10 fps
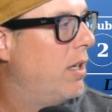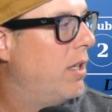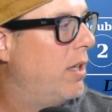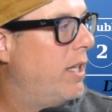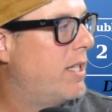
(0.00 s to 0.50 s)

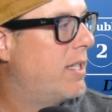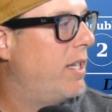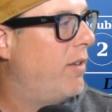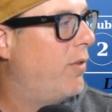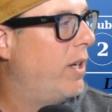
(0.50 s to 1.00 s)
Let's
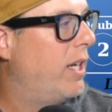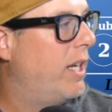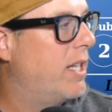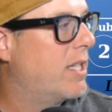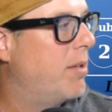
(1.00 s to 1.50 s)
see if we can
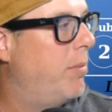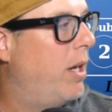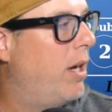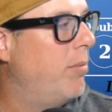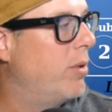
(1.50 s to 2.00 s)
get some
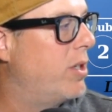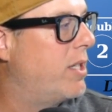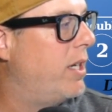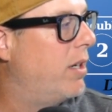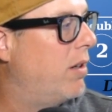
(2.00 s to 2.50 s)
numbers
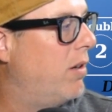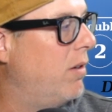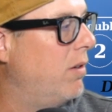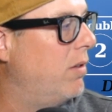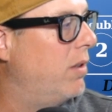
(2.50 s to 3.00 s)
here.
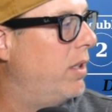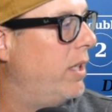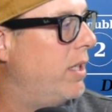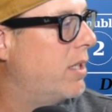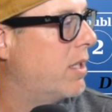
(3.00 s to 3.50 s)

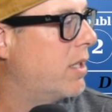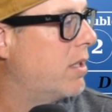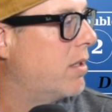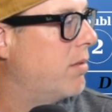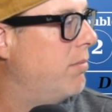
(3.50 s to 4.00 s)
Holy
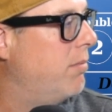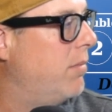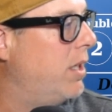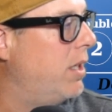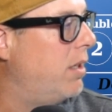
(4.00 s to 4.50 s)

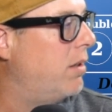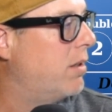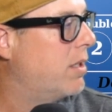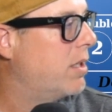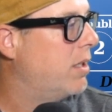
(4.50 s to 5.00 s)

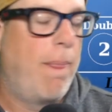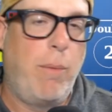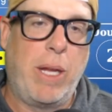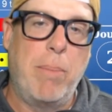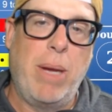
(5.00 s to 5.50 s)
smokes.
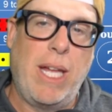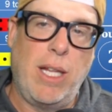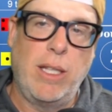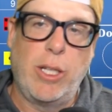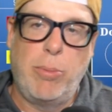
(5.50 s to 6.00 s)
We can bet a
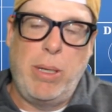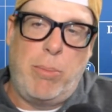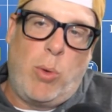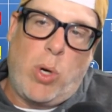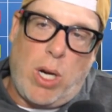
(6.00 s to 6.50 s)
little bit
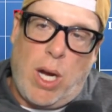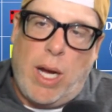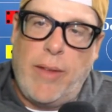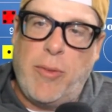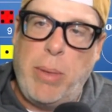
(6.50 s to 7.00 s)
more
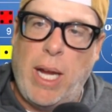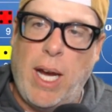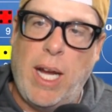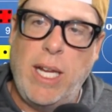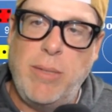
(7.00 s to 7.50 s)
odds
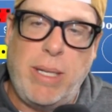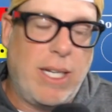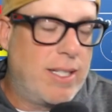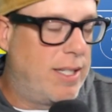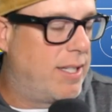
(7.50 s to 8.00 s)
behind
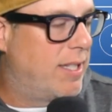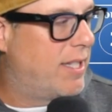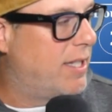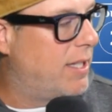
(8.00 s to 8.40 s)
because it's